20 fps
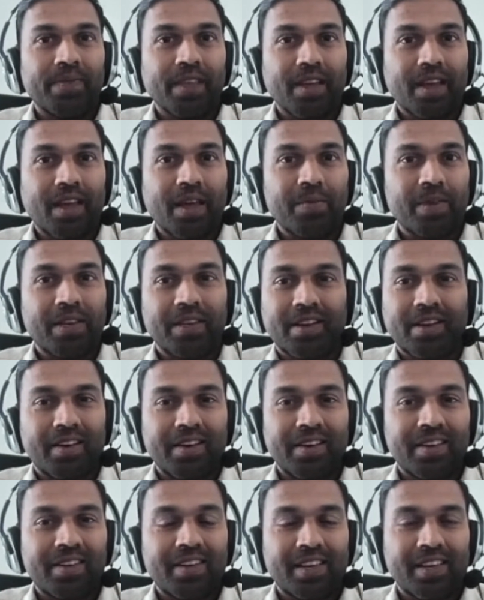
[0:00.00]
I mean
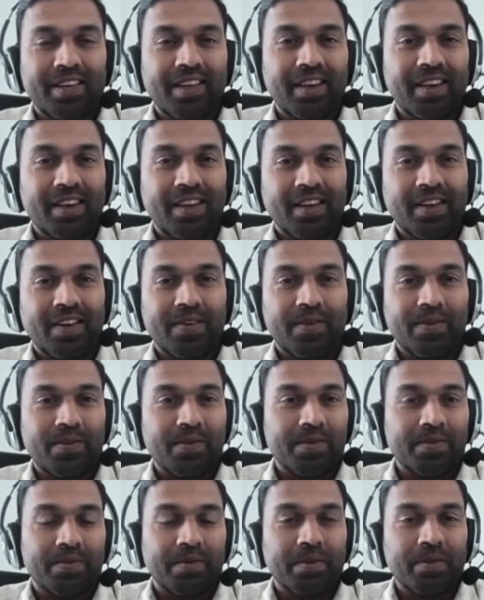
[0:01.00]
countries like India
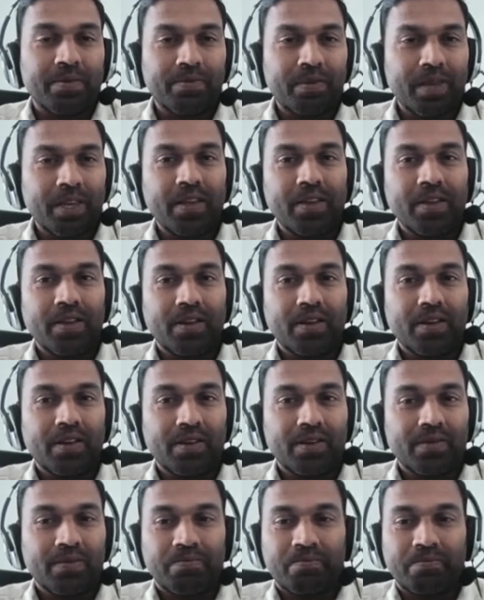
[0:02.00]
or many
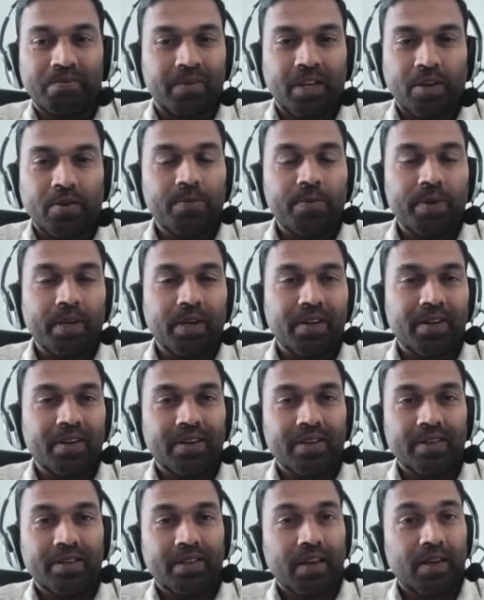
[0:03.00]
developing
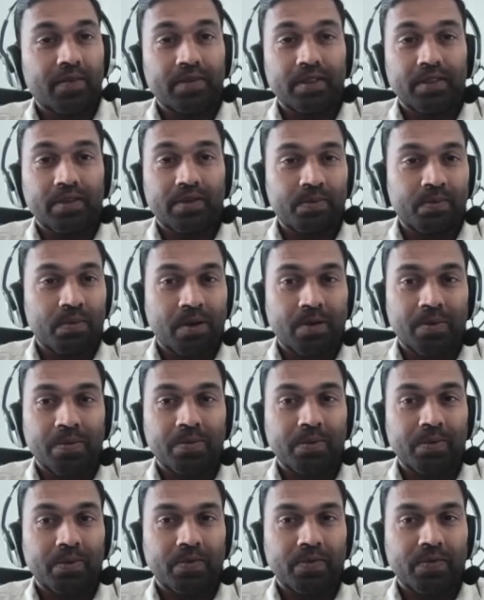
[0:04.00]
countries have these
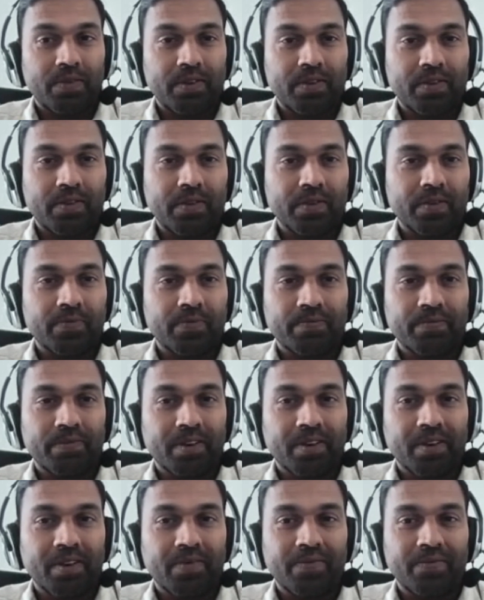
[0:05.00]
problems of this
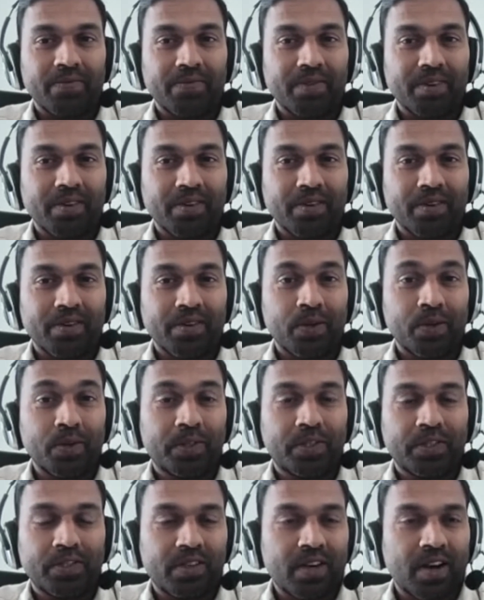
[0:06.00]

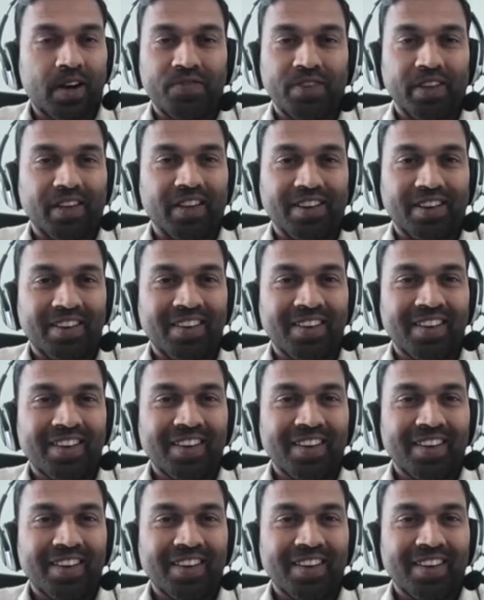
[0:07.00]
huge traffic.